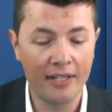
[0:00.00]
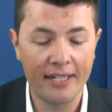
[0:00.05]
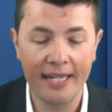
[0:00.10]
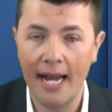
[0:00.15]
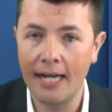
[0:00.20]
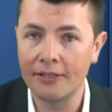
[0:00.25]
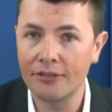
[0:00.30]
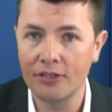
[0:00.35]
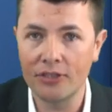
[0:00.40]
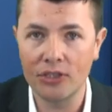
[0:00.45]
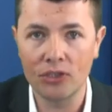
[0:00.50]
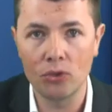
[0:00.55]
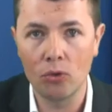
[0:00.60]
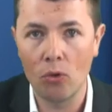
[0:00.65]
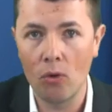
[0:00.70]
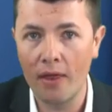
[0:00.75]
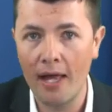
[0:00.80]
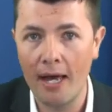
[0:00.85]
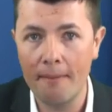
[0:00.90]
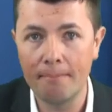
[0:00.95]
gadgets and
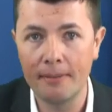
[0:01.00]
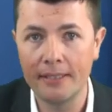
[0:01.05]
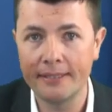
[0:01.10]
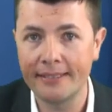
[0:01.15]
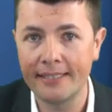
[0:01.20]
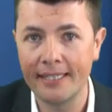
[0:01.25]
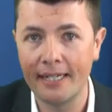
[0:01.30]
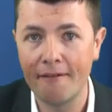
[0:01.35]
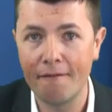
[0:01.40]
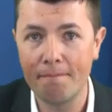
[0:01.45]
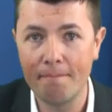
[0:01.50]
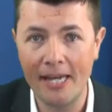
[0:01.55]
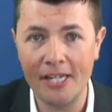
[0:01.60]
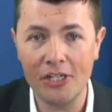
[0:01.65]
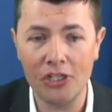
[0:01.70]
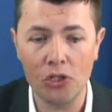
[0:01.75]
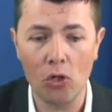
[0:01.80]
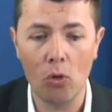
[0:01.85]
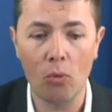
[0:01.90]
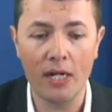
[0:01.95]
all that, but
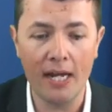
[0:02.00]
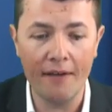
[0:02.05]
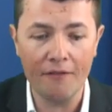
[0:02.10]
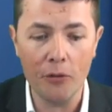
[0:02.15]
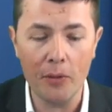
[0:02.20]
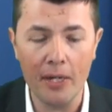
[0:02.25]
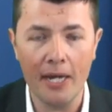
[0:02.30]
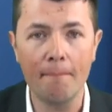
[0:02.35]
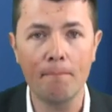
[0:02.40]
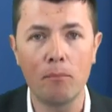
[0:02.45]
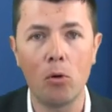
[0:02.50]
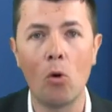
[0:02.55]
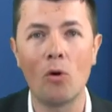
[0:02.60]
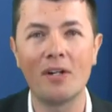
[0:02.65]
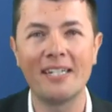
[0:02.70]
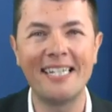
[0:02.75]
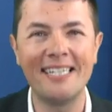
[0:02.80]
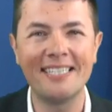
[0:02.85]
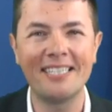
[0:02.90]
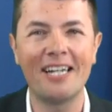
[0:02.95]
make sure whatever you
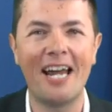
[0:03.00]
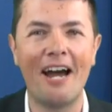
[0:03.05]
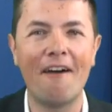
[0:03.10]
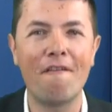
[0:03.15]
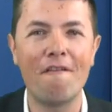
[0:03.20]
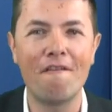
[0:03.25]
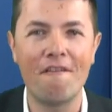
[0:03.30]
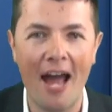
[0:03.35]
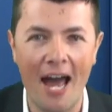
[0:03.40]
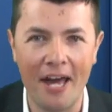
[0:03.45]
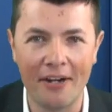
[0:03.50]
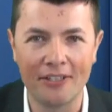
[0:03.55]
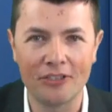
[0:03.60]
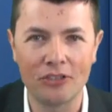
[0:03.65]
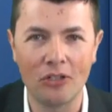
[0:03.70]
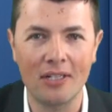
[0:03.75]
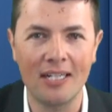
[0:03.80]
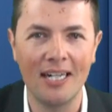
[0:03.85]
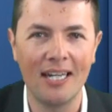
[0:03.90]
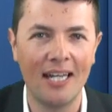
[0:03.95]
import isn't a fad.
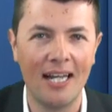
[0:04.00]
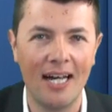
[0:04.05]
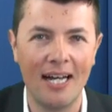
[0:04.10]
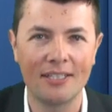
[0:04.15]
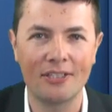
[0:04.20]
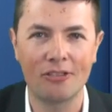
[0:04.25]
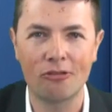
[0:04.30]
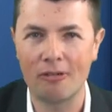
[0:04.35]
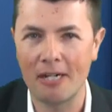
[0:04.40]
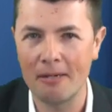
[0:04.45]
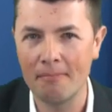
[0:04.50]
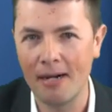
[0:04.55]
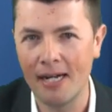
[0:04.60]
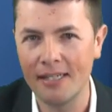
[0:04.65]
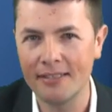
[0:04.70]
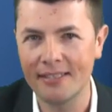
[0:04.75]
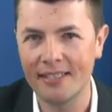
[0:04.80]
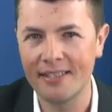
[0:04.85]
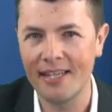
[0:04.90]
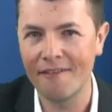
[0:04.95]
It's not going to last 3
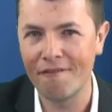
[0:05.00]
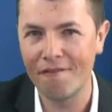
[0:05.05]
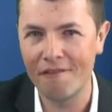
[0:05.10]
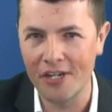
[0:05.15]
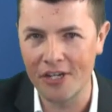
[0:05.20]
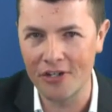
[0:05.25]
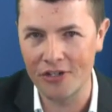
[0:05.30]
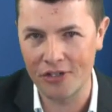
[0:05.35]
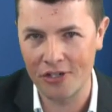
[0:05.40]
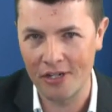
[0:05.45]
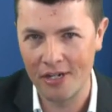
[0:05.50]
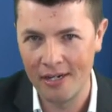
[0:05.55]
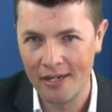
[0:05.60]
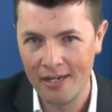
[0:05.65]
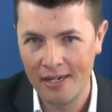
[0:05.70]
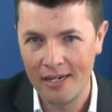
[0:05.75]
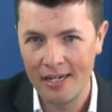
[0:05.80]
months and then finish.